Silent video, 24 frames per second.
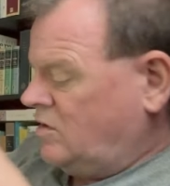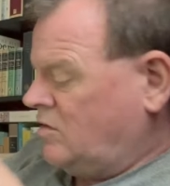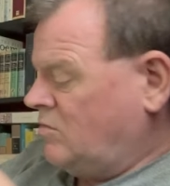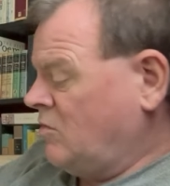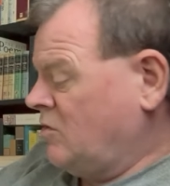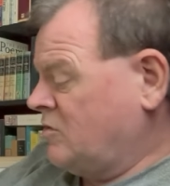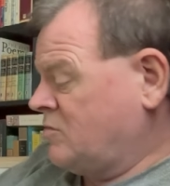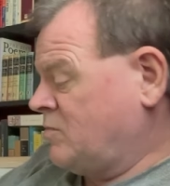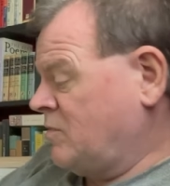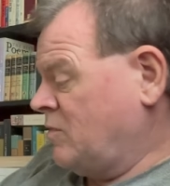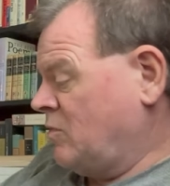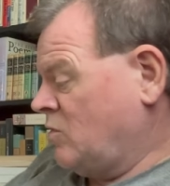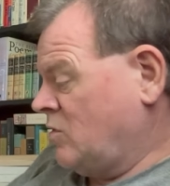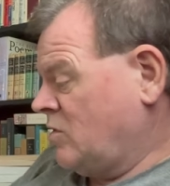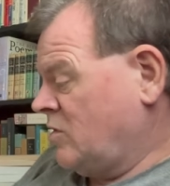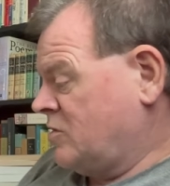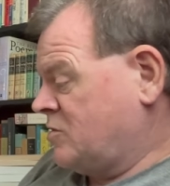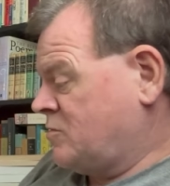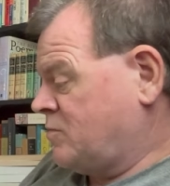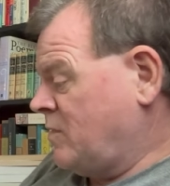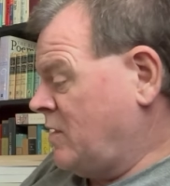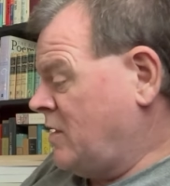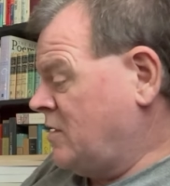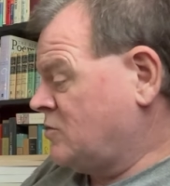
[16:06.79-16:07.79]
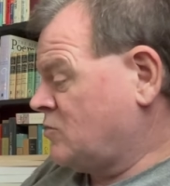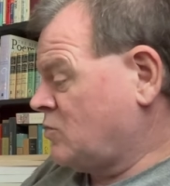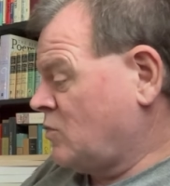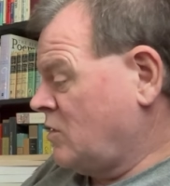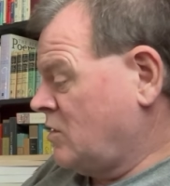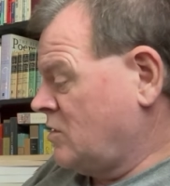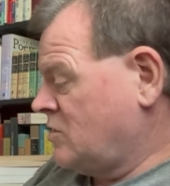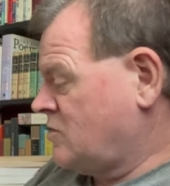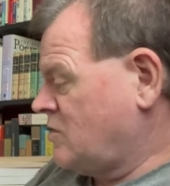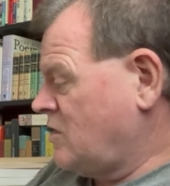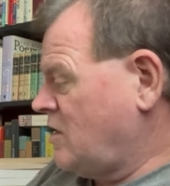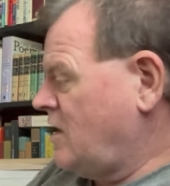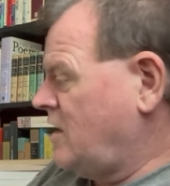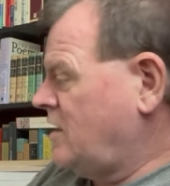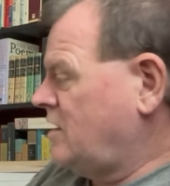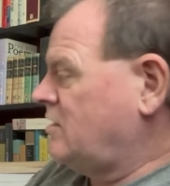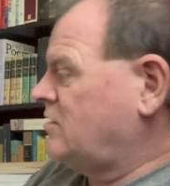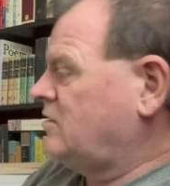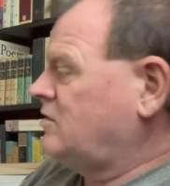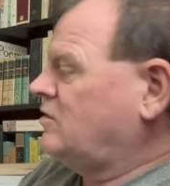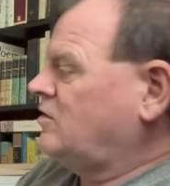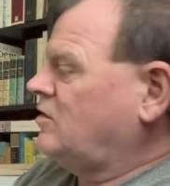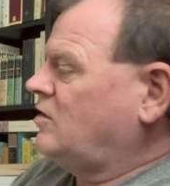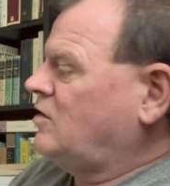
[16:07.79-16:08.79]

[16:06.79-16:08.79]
Must be where the speech was, right?